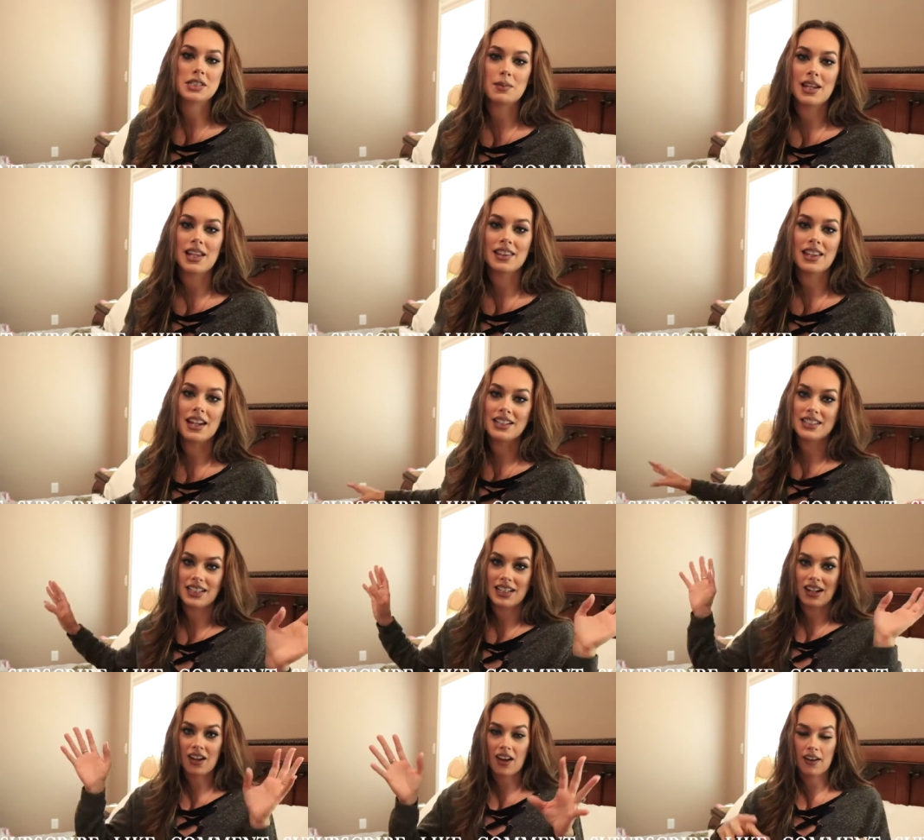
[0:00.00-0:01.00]
to me that it
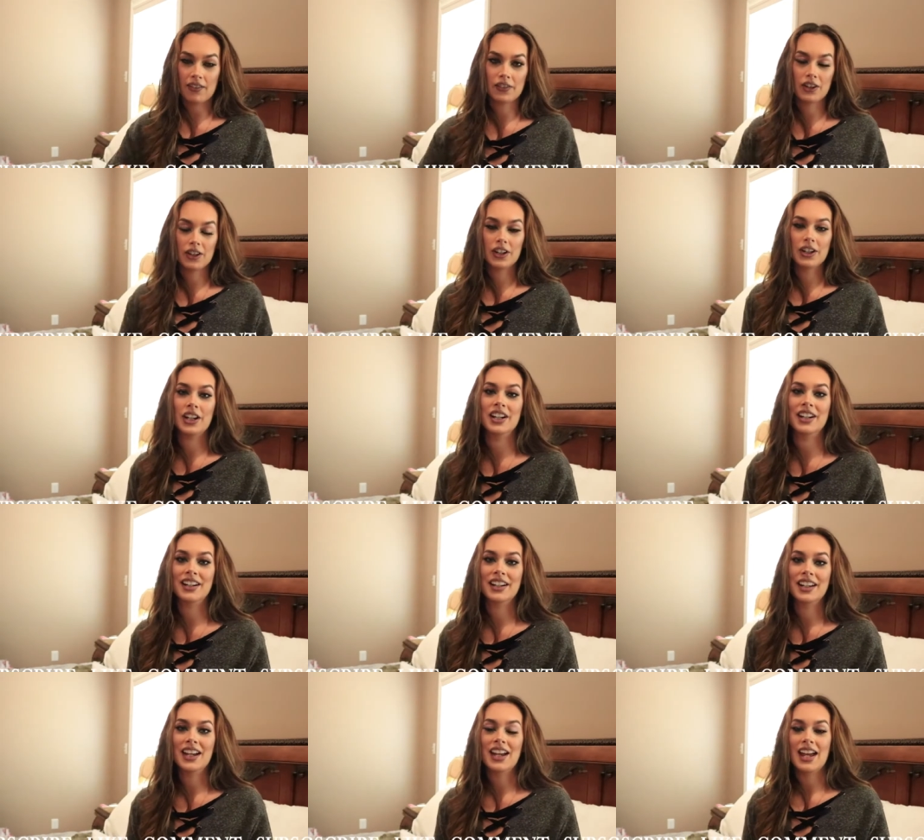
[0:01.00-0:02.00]
did cover
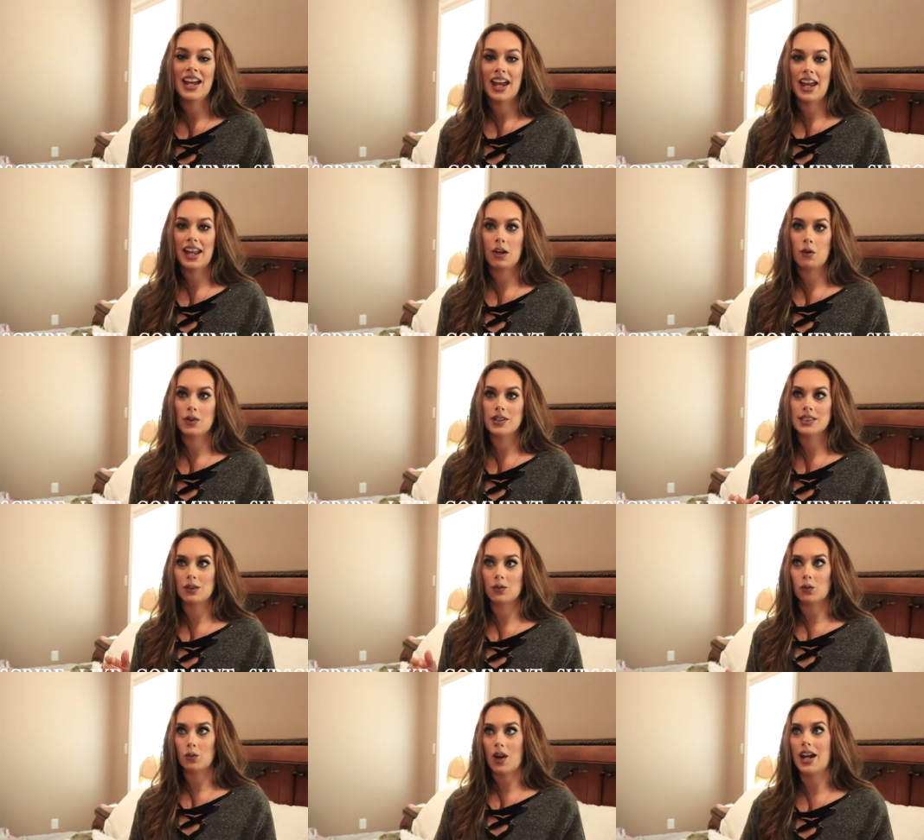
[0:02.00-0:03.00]
and it wasn't
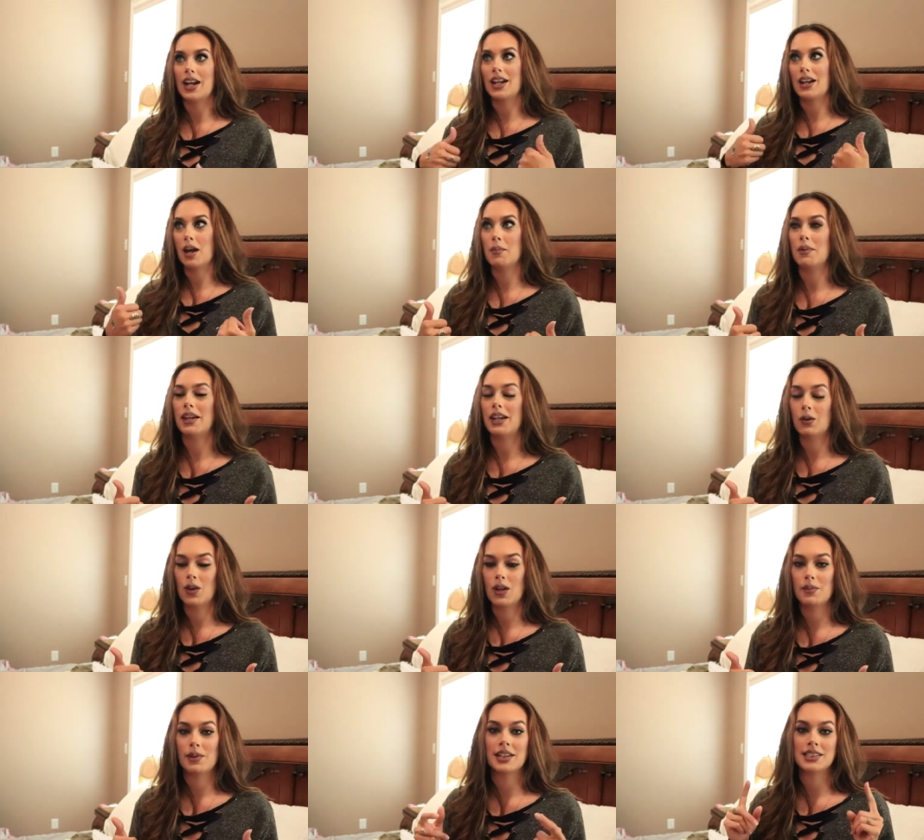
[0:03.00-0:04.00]
riding up
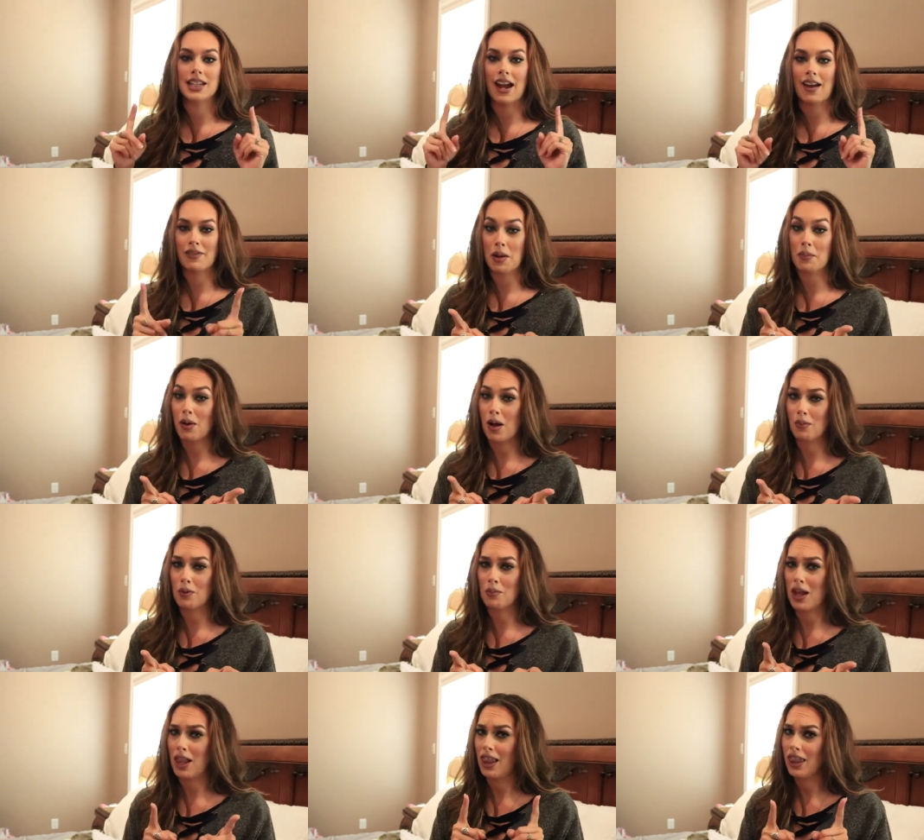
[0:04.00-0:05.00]
anyway, because I have that problem
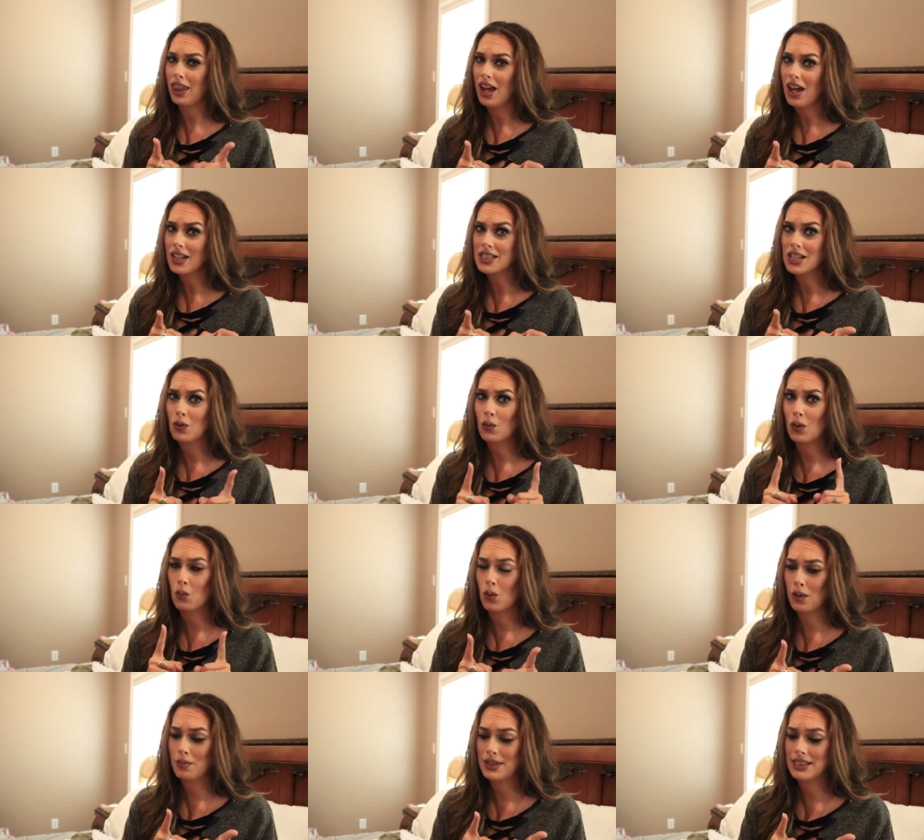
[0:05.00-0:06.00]
a lot with
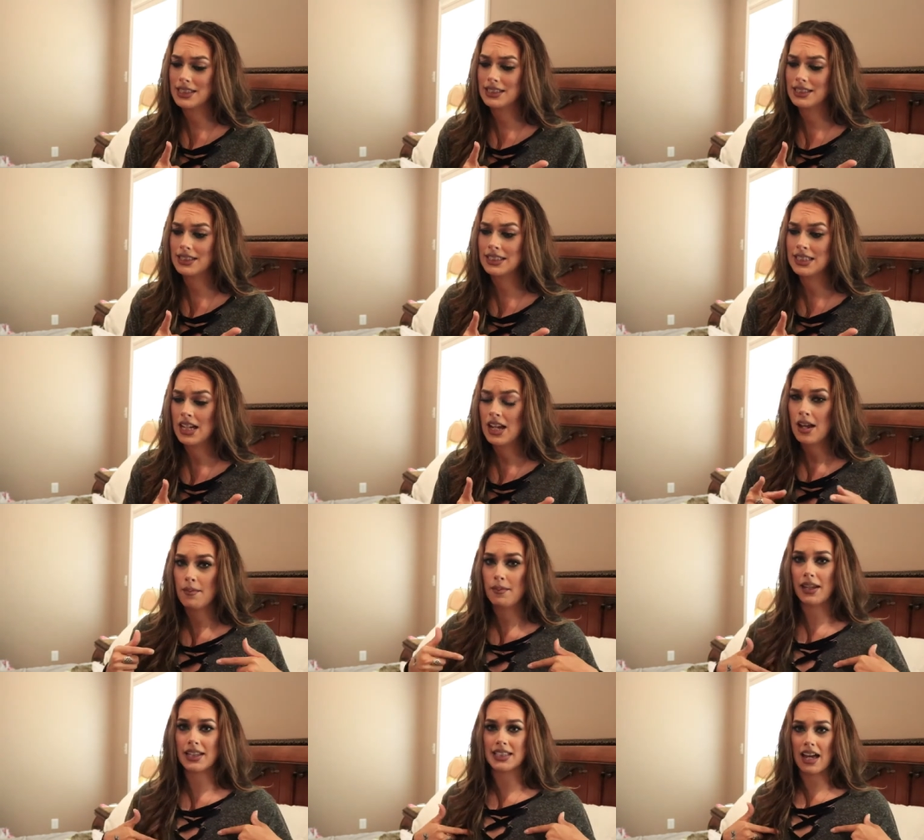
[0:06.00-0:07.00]
one pieces,
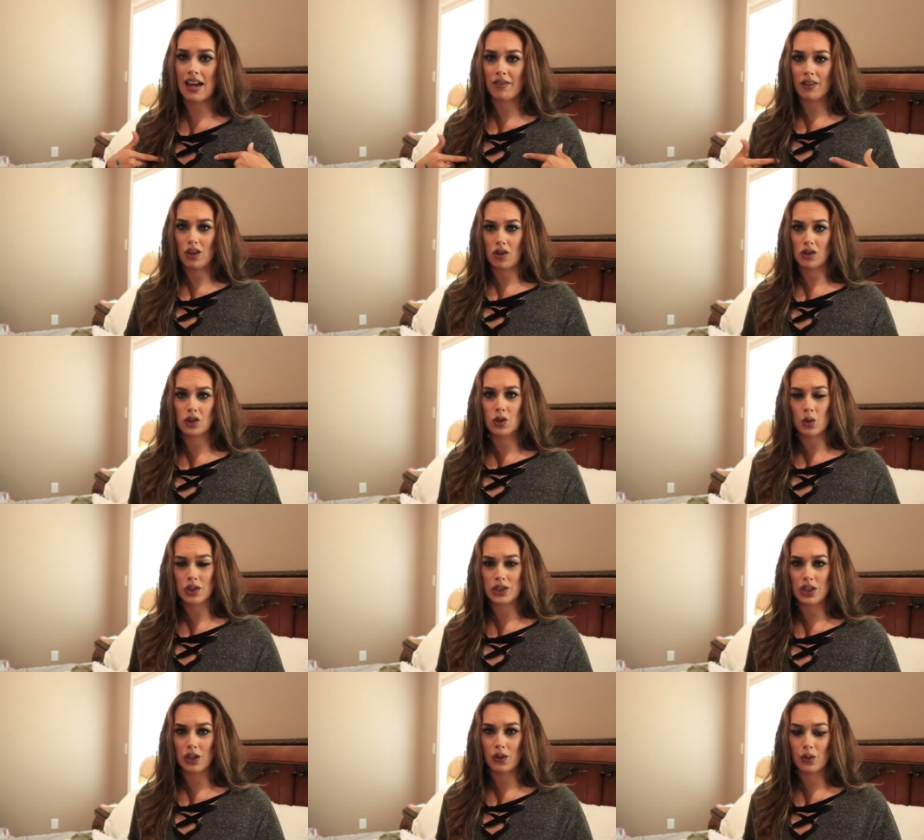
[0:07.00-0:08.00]
because I have a long
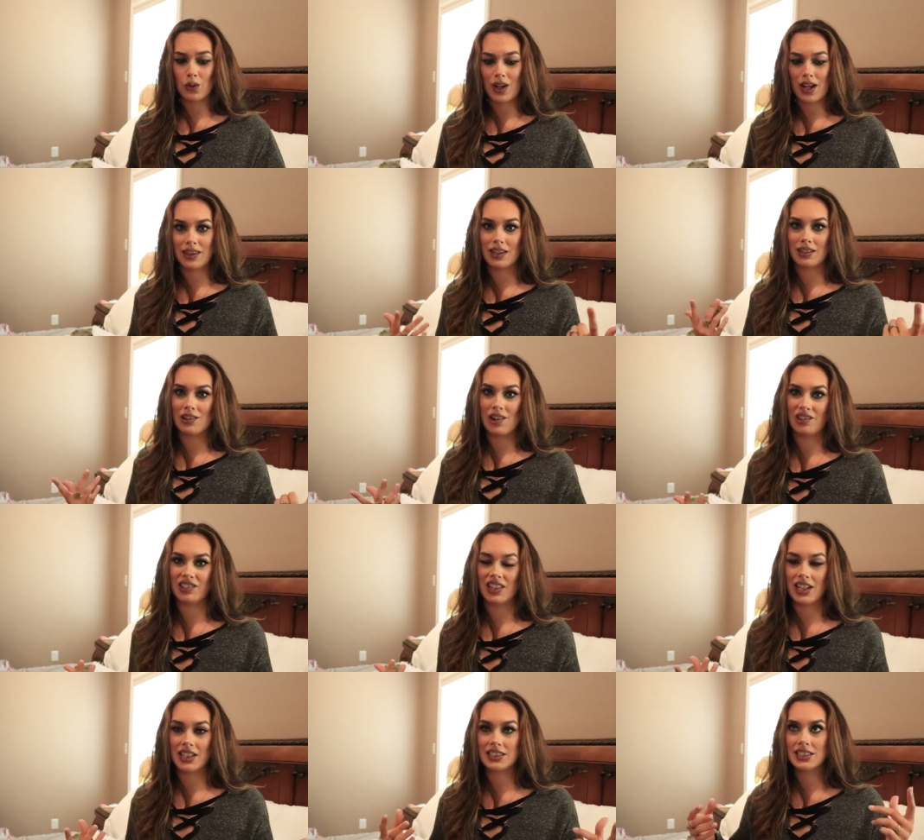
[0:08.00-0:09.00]
torso and then long
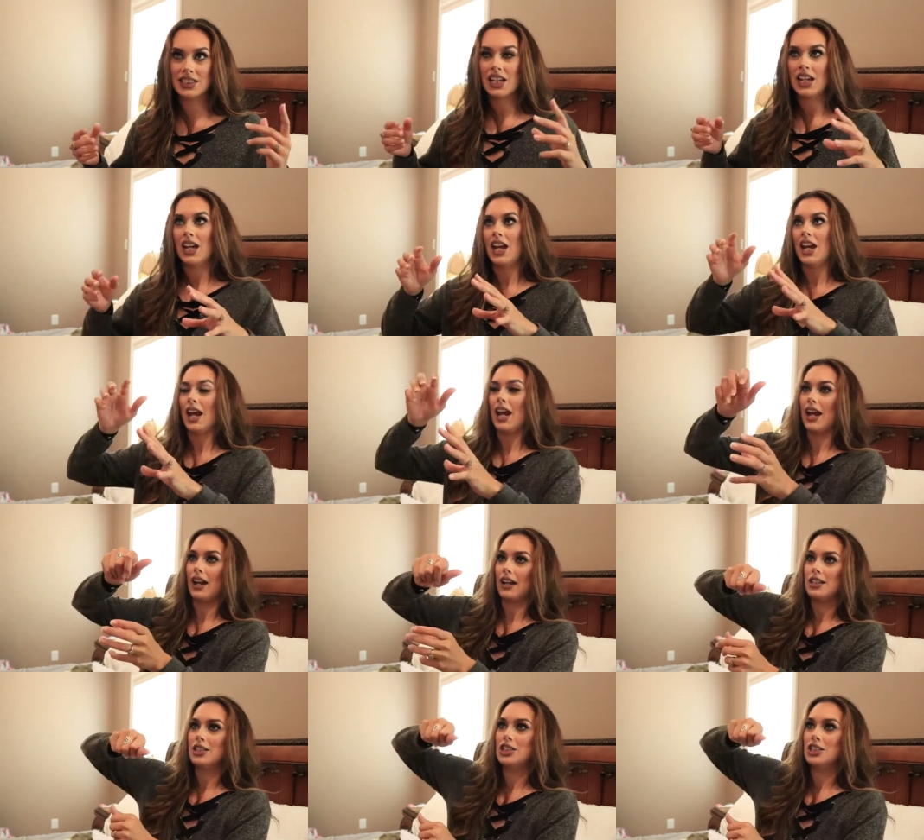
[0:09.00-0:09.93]
legs, and